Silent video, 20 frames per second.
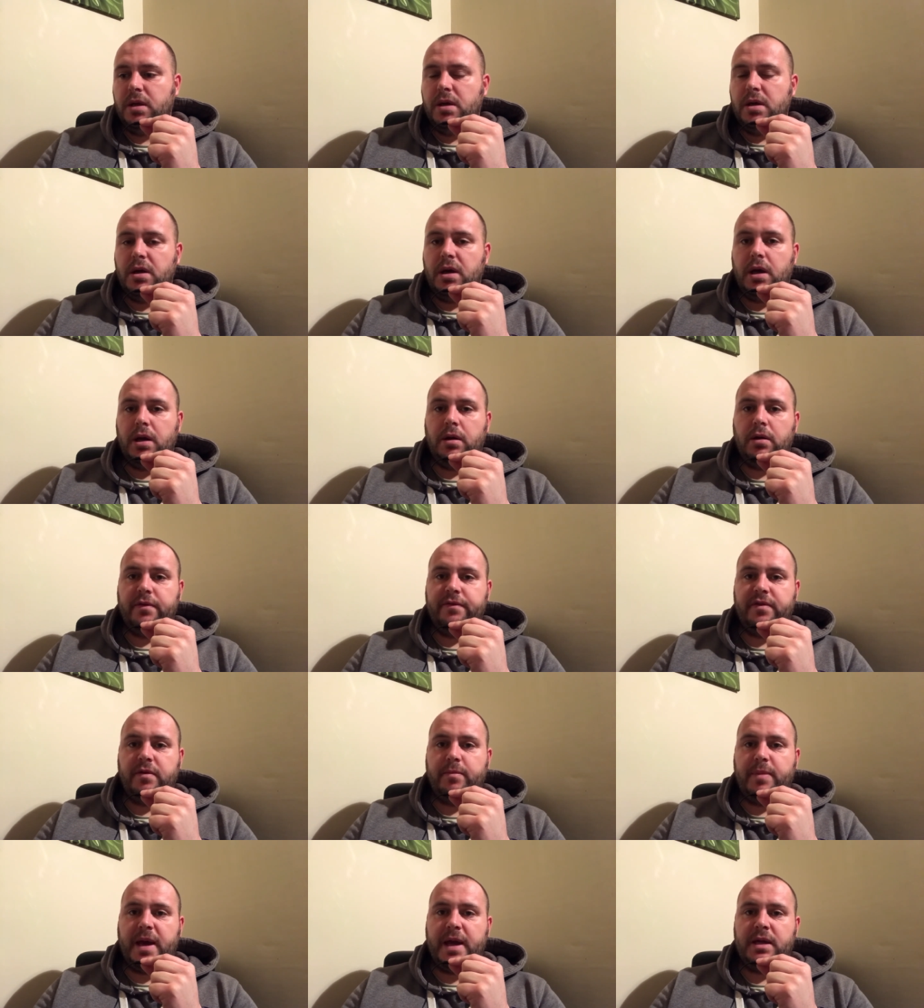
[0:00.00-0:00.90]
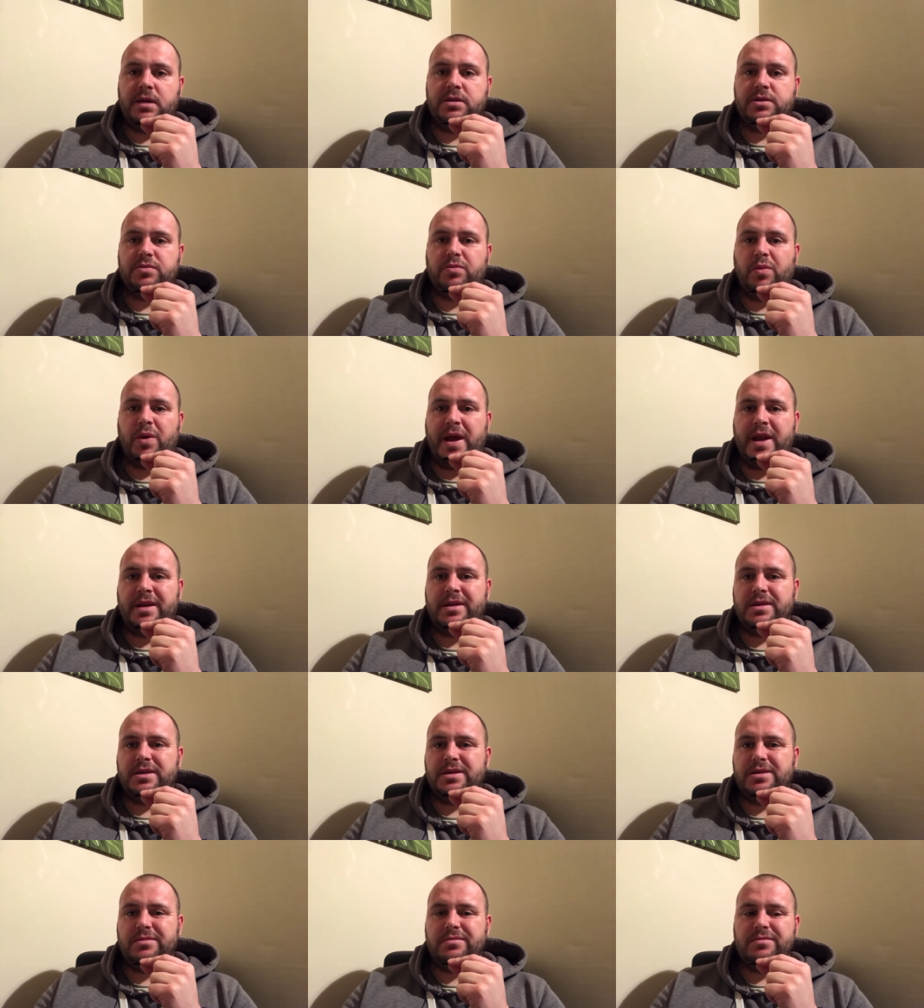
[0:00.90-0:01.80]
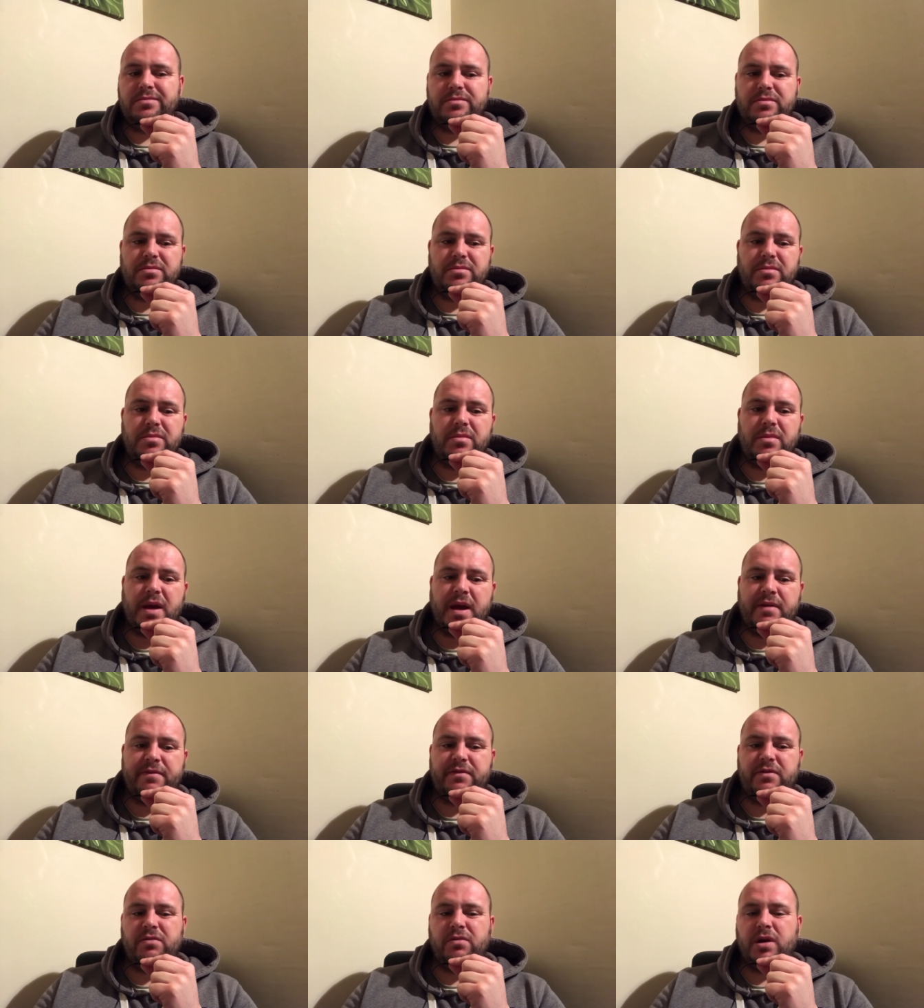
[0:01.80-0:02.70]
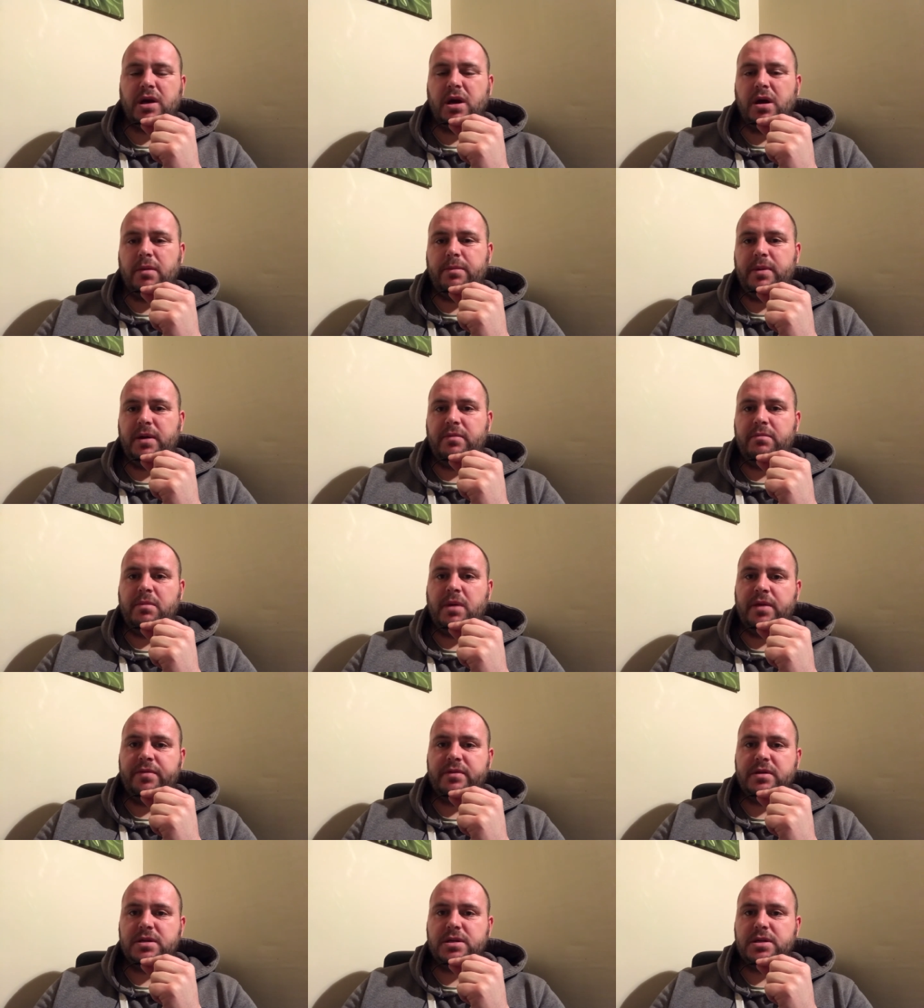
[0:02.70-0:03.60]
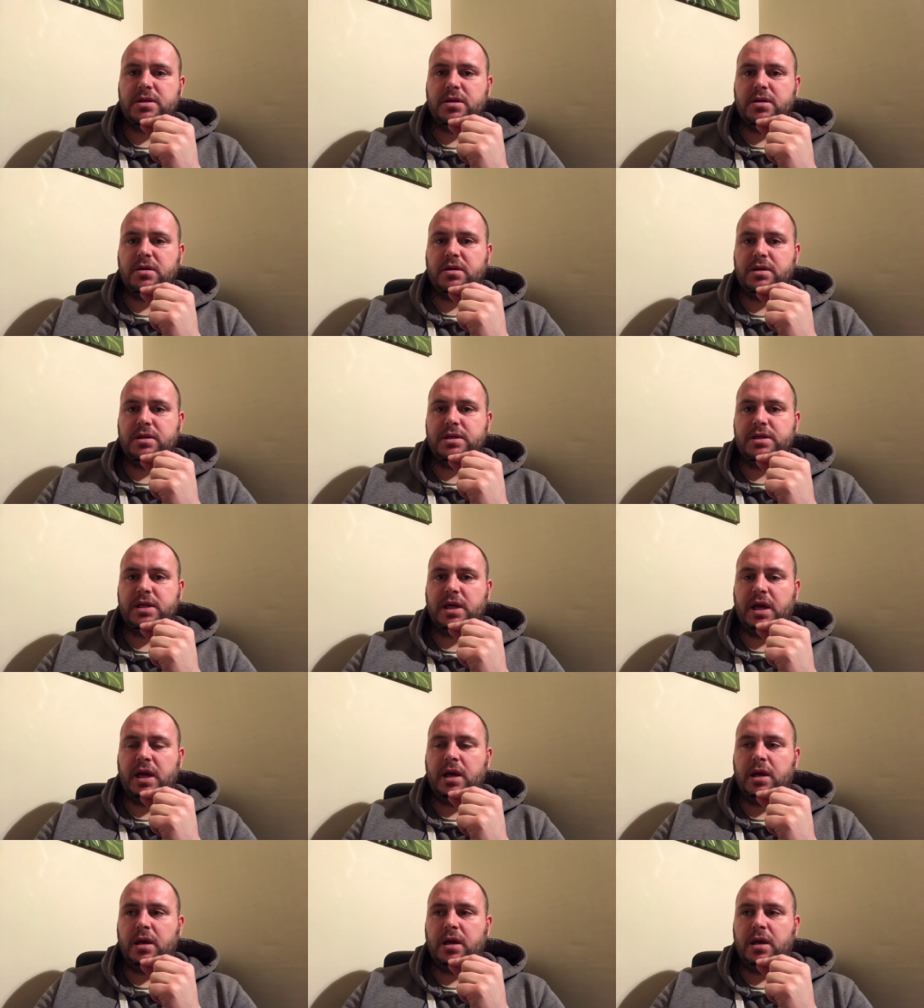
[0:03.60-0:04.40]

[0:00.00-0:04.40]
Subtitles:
A lot of the pains went after a couple of months, I'd say.